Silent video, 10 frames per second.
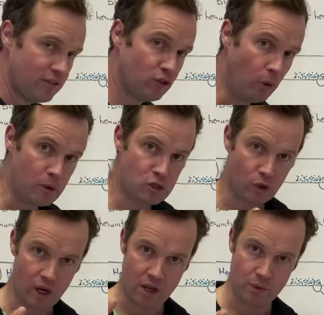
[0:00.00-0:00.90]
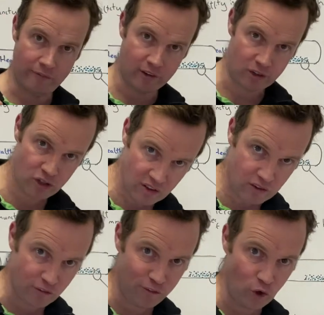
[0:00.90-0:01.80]
so much going on. We have
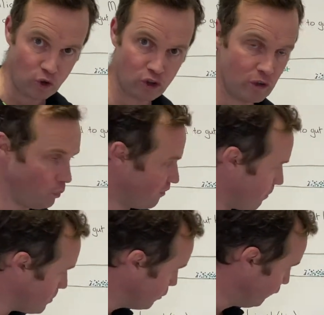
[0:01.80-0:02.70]
digestive function, we have immune